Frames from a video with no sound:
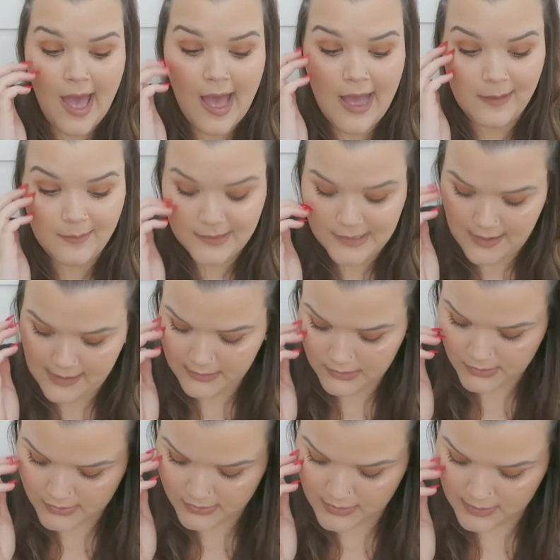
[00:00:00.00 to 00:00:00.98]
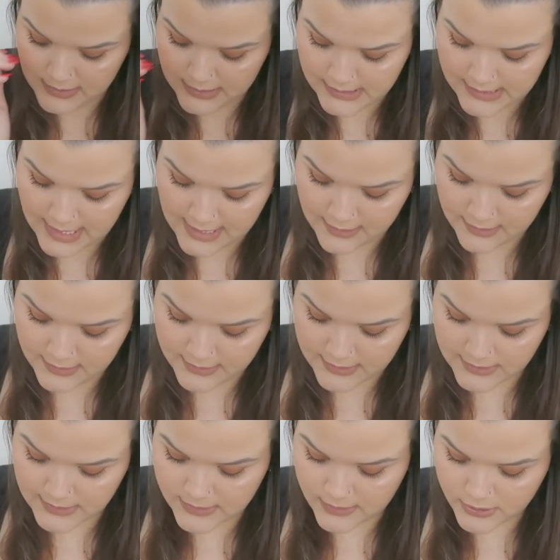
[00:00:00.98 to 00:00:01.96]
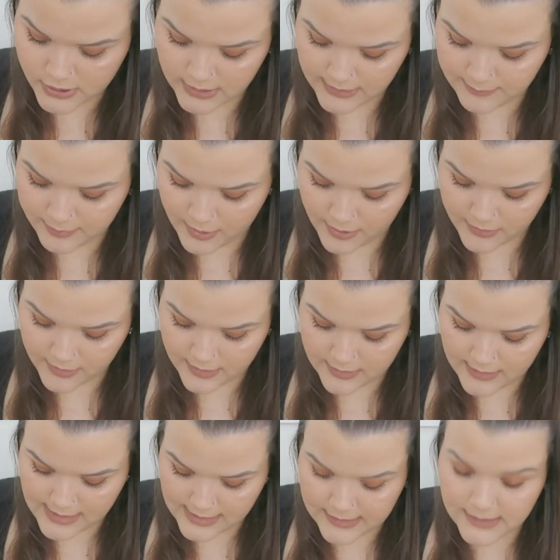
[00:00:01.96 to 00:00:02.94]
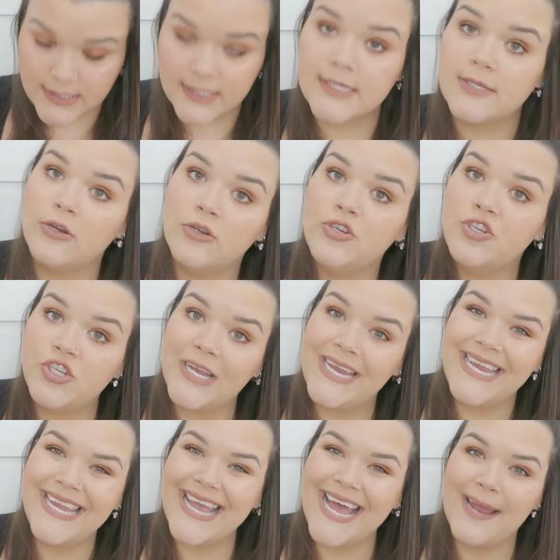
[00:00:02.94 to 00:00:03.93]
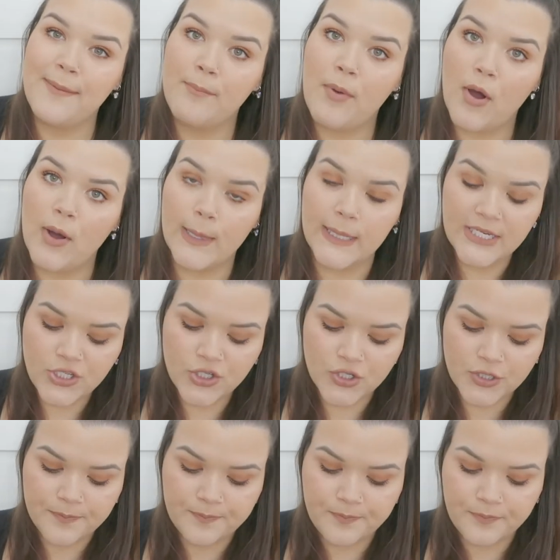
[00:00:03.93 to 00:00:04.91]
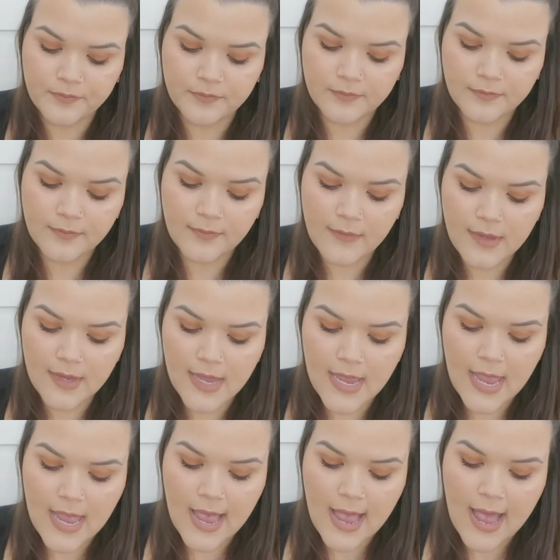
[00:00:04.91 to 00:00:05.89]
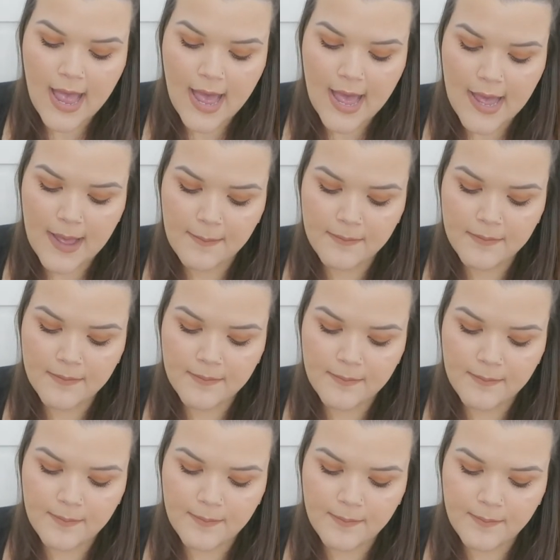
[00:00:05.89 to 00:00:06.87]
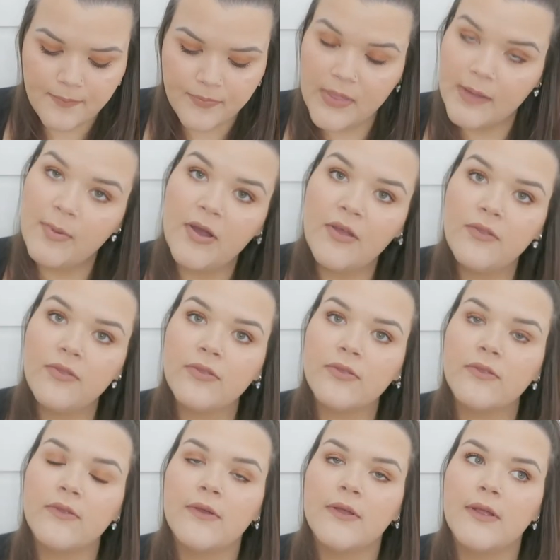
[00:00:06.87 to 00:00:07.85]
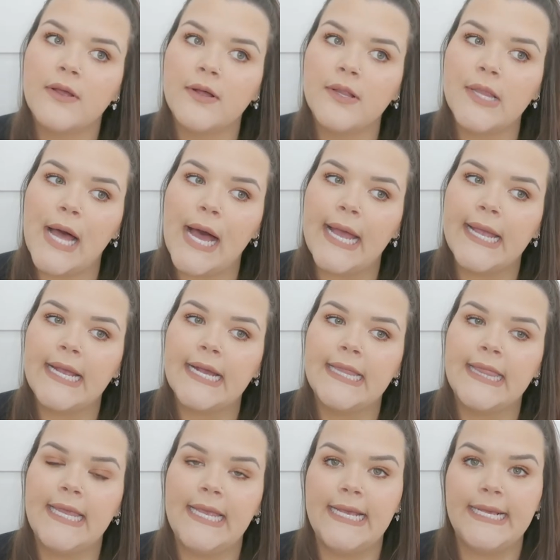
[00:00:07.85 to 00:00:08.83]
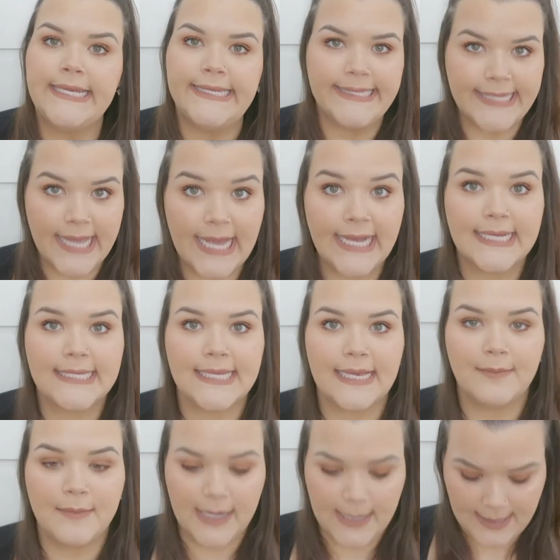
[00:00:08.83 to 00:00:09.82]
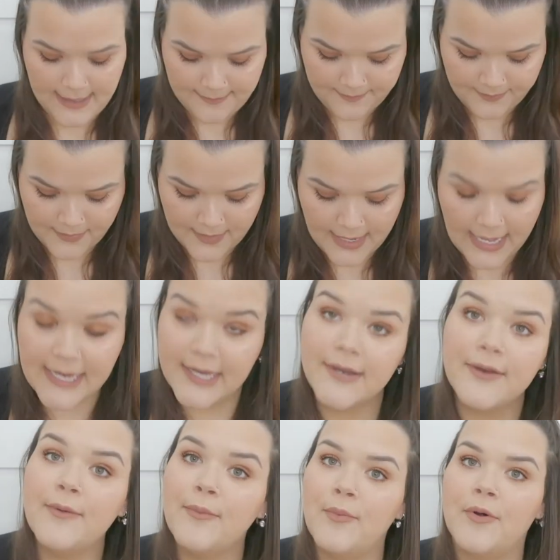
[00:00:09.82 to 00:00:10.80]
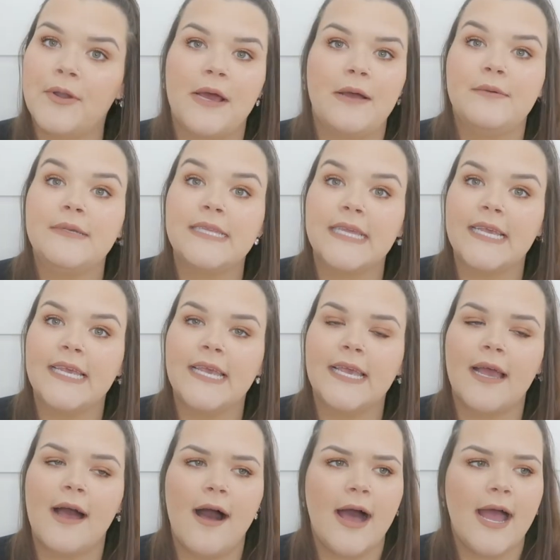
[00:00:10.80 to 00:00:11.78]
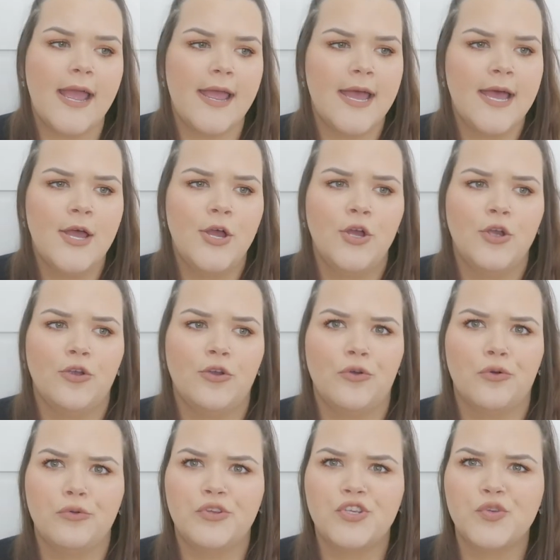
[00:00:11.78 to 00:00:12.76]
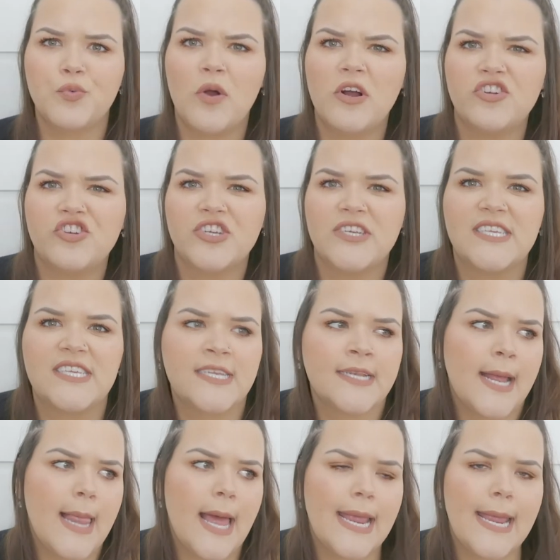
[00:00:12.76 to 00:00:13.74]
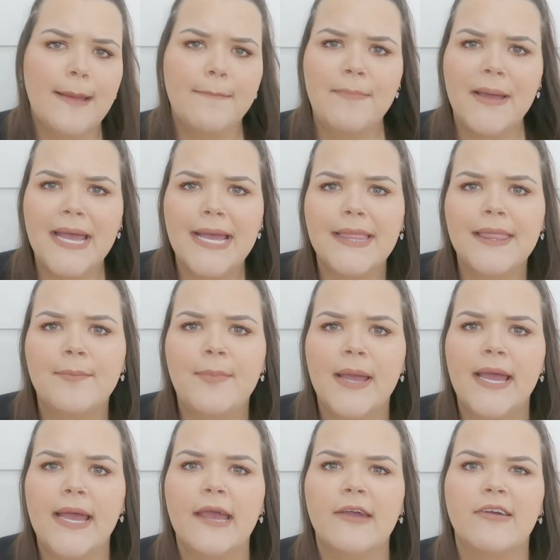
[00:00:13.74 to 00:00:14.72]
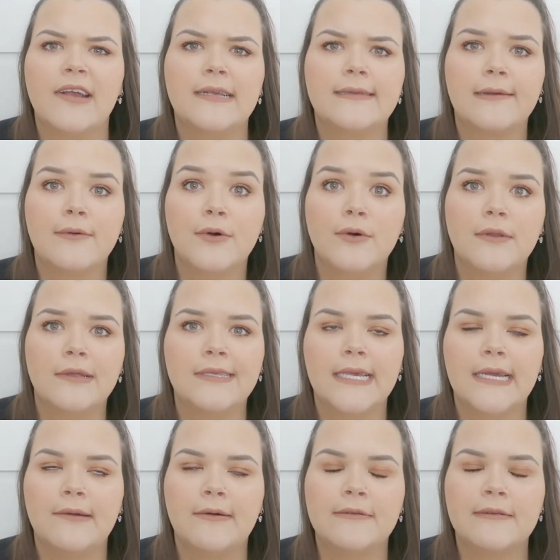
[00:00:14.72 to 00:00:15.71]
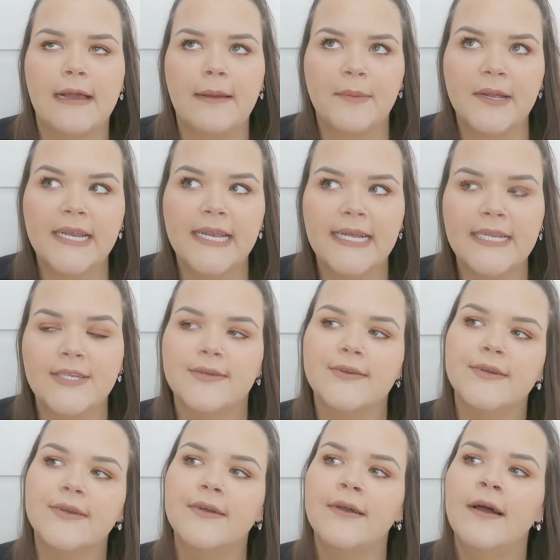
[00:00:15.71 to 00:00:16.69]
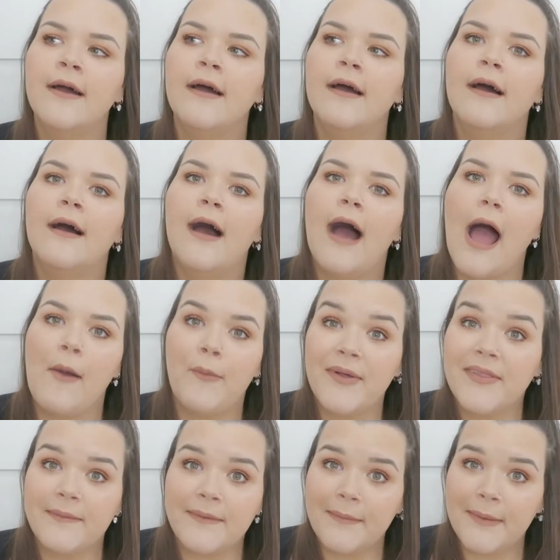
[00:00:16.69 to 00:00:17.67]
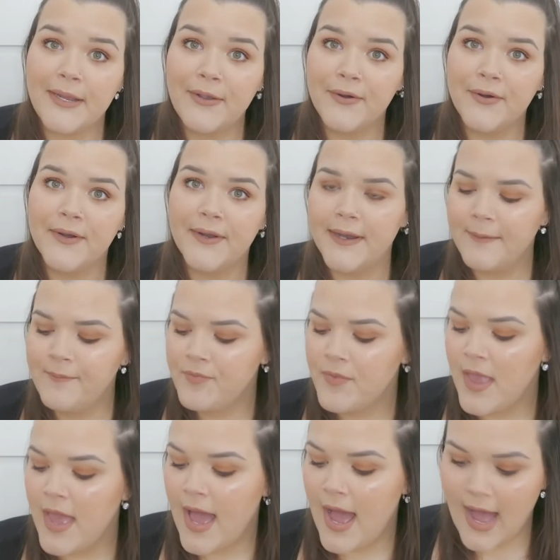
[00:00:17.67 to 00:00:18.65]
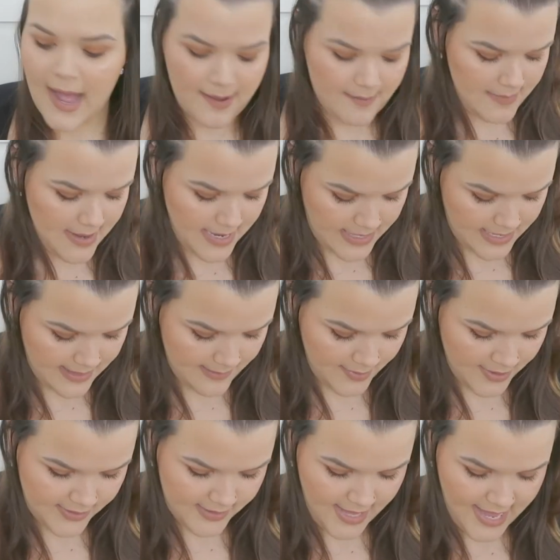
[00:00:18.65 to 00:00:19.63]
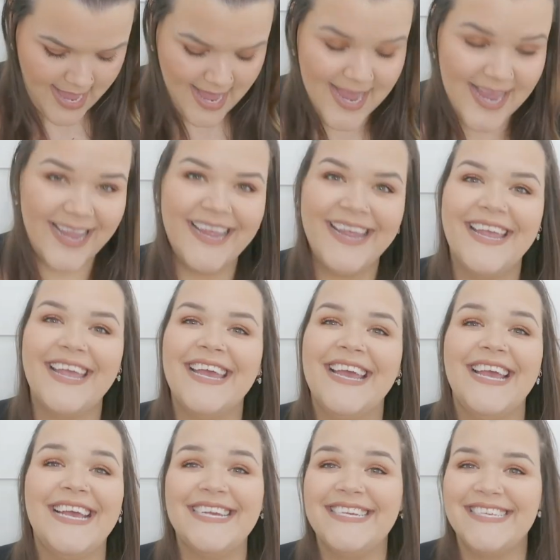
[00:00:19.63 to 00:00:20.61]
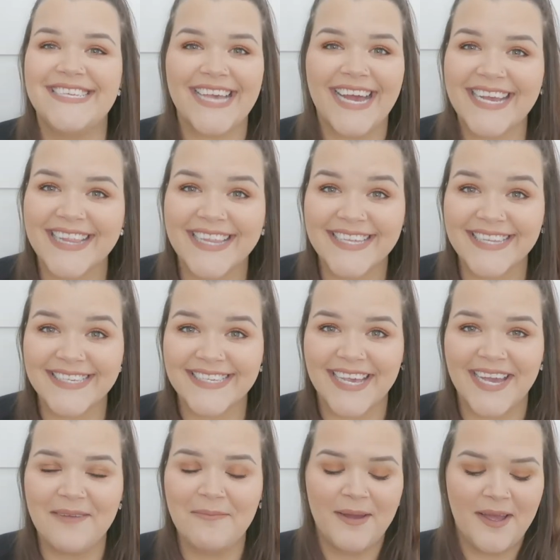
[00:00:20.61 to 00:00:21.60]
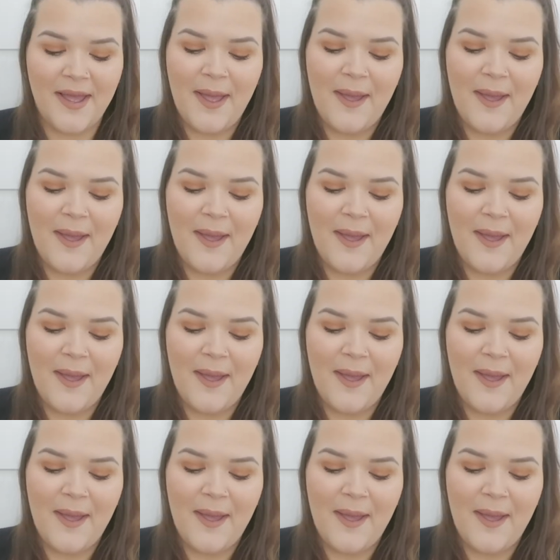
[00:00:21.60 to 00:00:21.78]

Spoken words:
So I got two colors. I got Socially Broken and So Chic and Polished. They're both like the exact same color. I don't know what I was thinking. I googled swatches and I like compared the pair, and because they were all on sale, I was like, I'm gonna get two. I want them to be good. And yeah, they're both like exactly the same.